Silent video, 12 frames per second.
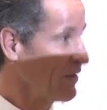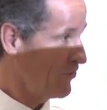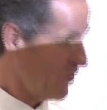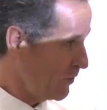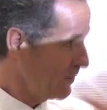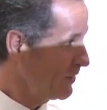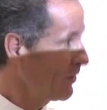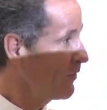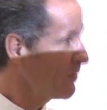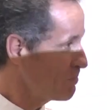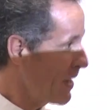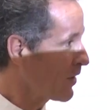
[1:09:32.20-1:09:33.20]
So, you
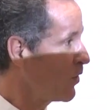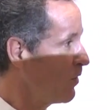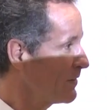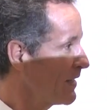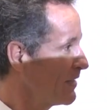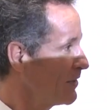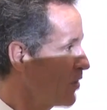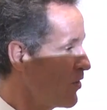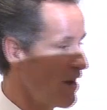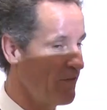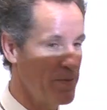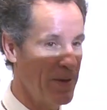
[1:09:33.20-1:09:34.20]
know, my goal to
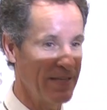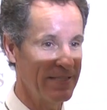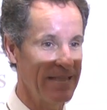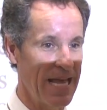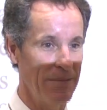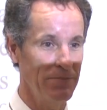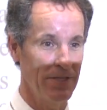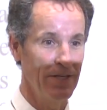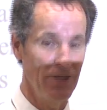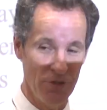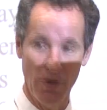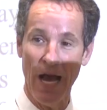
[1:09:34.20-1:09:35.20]
learn everybody's names,
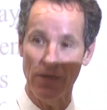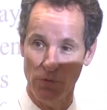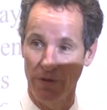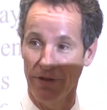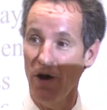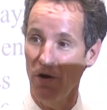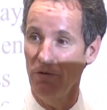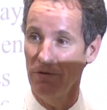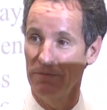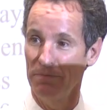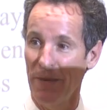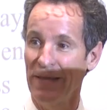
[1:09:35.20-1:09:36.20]
you guys will know
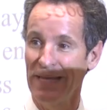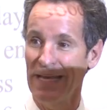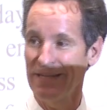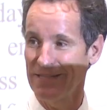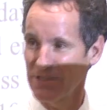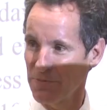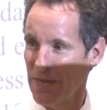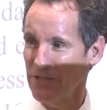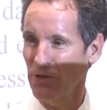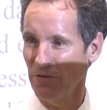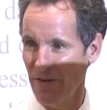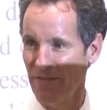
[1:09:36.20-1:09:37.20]
by the end of the
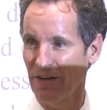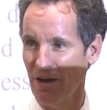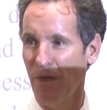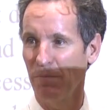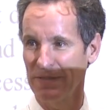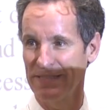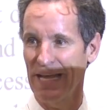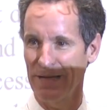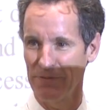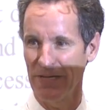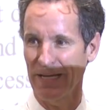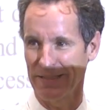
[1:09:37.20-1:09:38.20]
semester if I've accomplished that
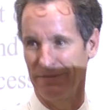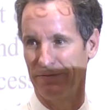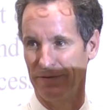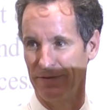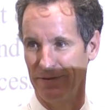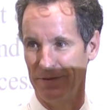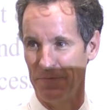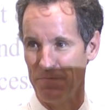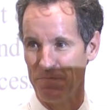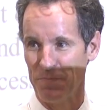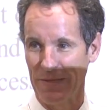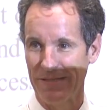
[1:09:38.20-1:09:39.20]
objective.
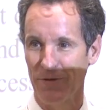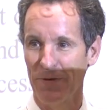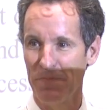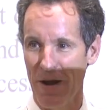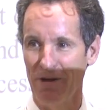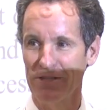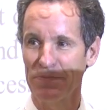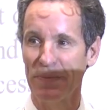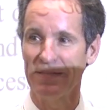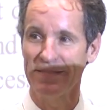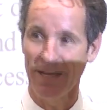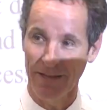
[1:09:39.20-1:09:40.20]
So
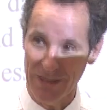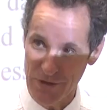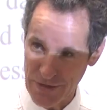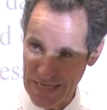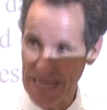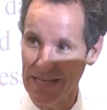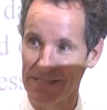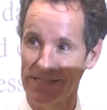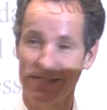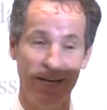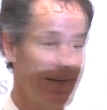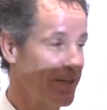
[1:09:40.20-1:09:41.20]
embarrassment, telling your
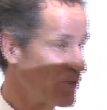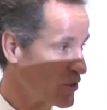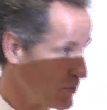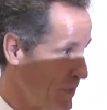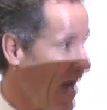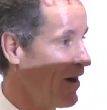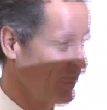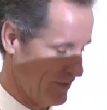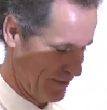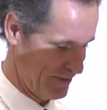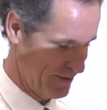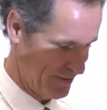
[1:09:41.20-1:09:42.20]
kids, telling your spouse.